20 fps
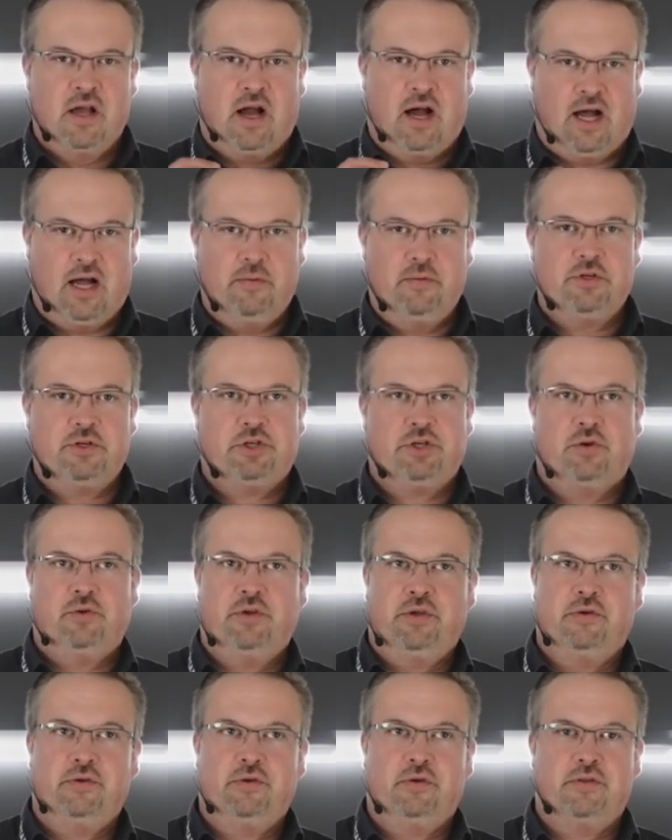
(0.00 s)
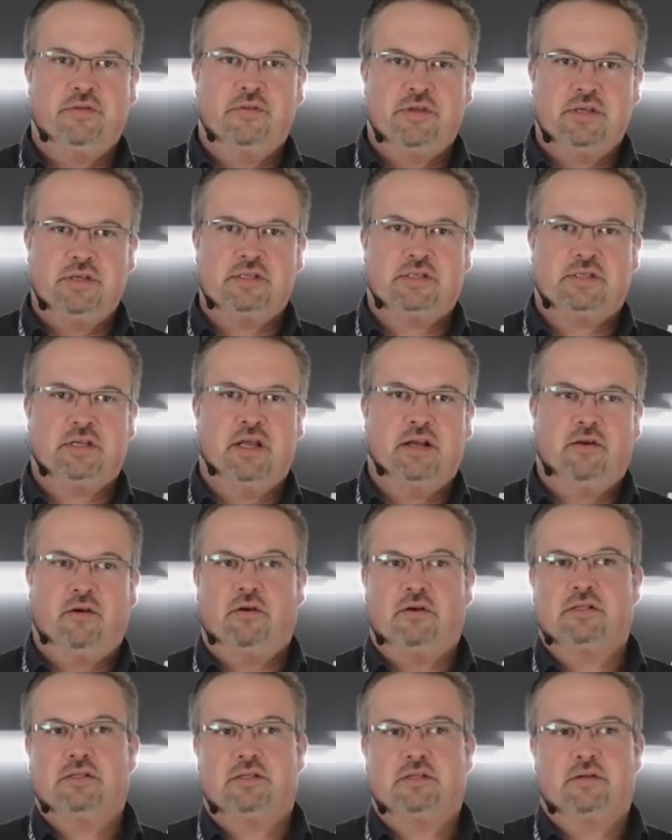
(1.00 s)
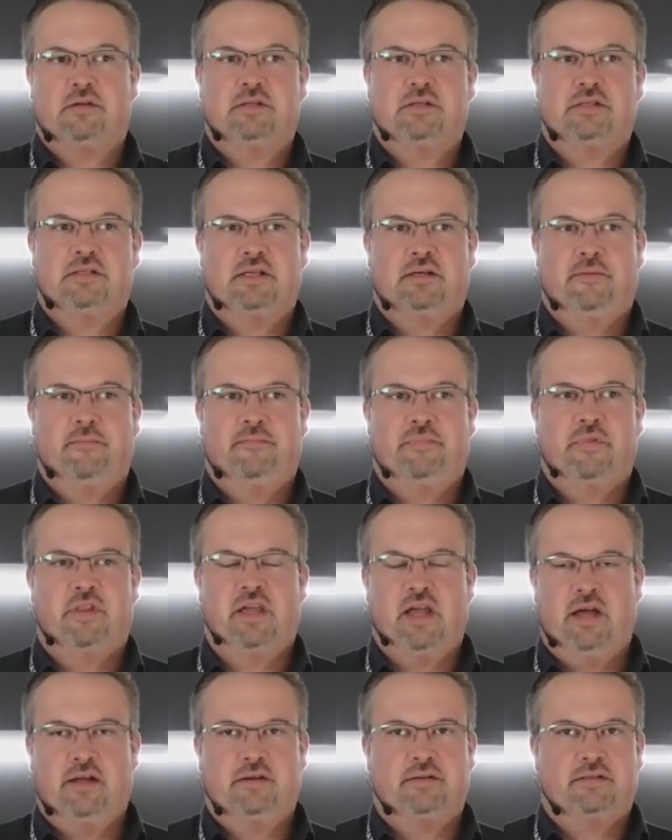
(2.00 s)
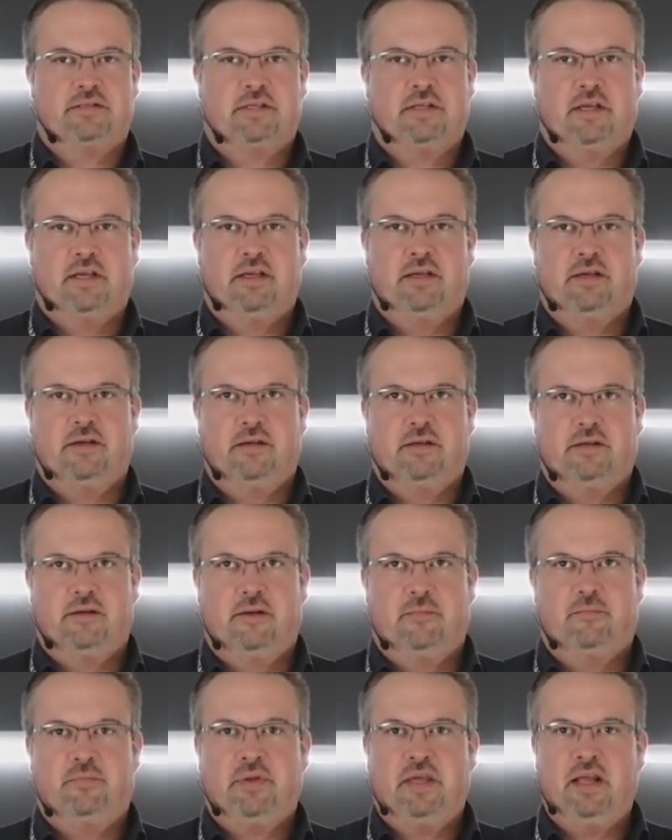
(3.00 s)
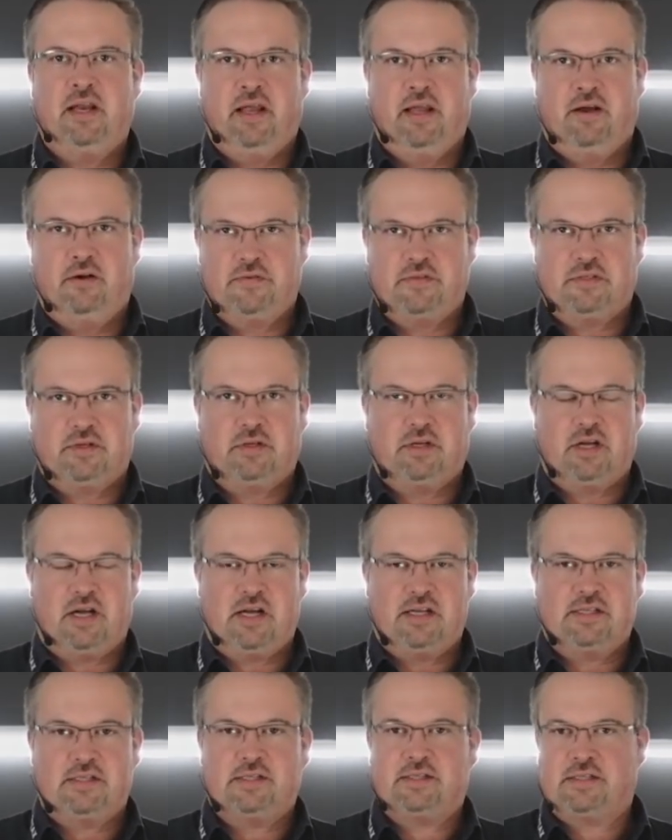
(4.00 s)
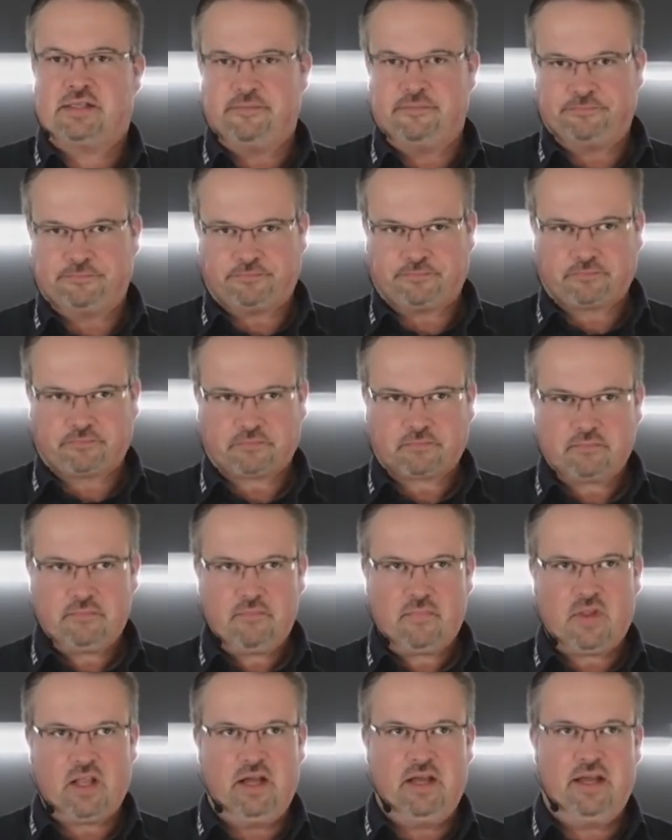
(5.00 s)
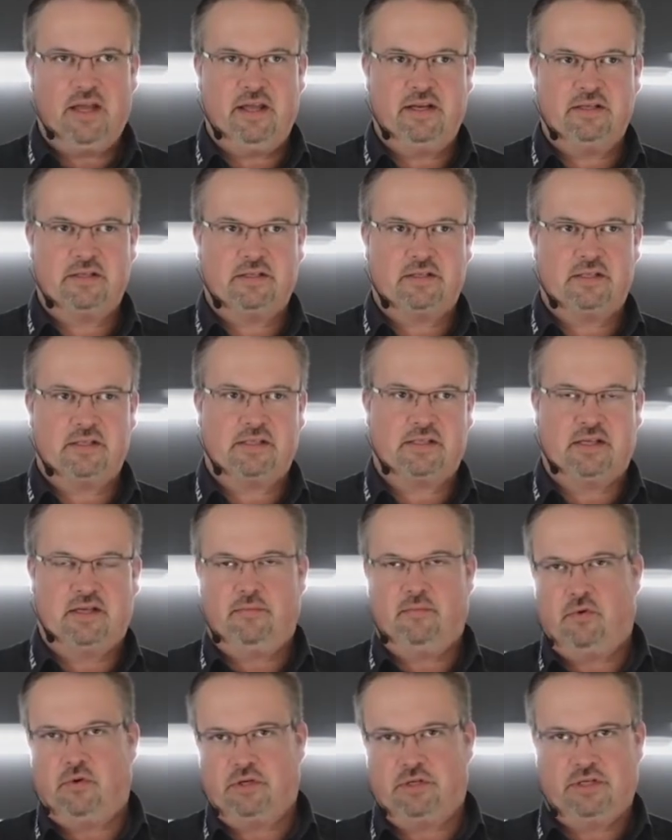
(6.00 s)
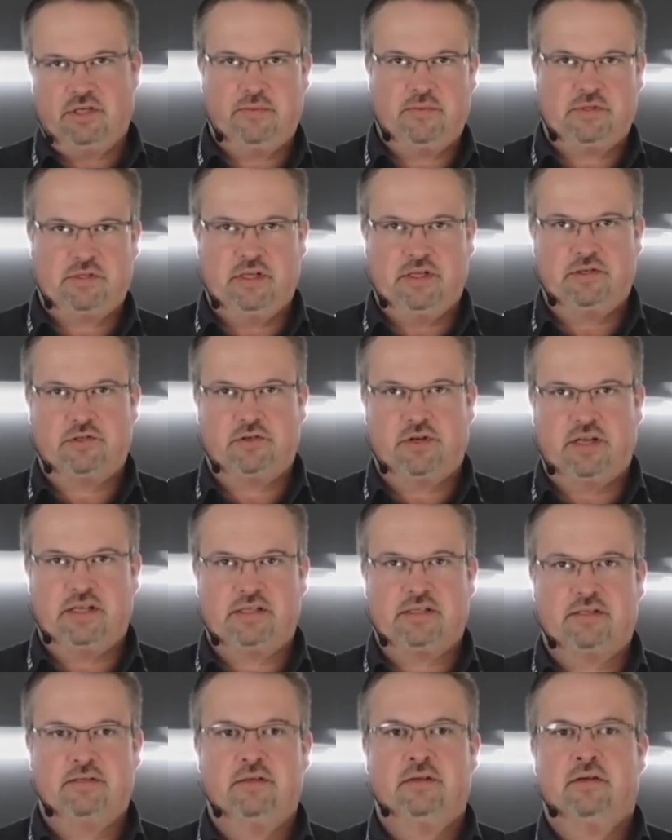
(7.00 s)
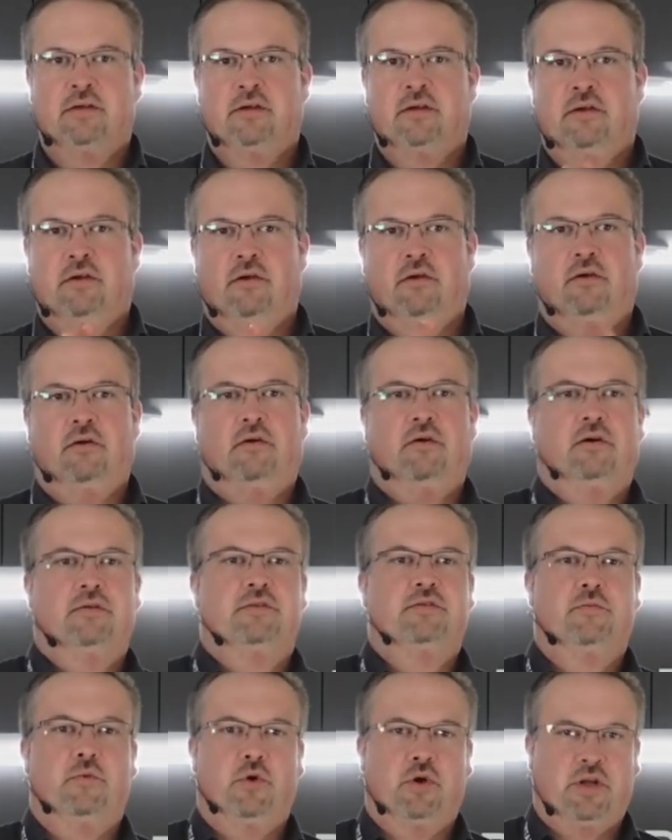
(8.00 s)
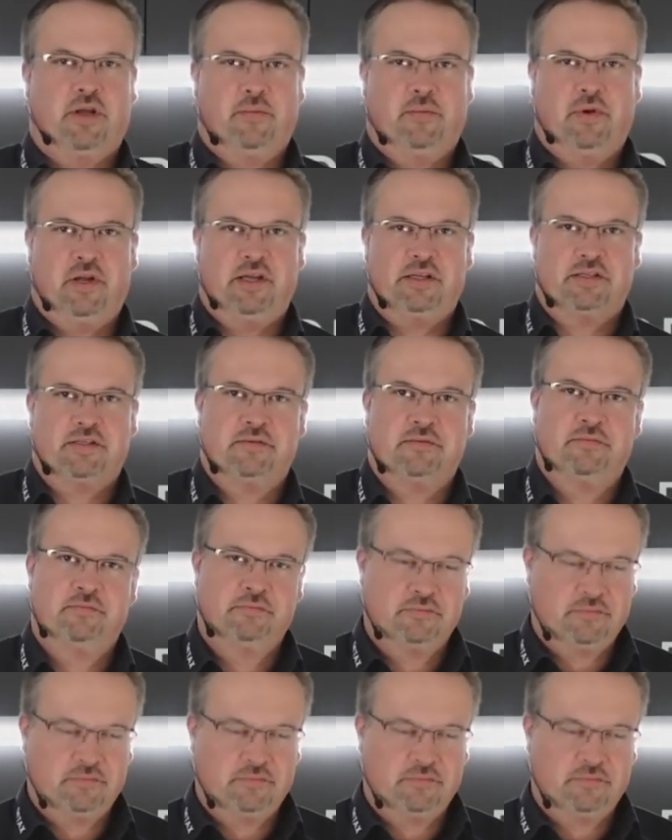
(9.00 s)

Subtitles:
I will show you this and also the peeling of the casts and some more tips and tricks on the working place.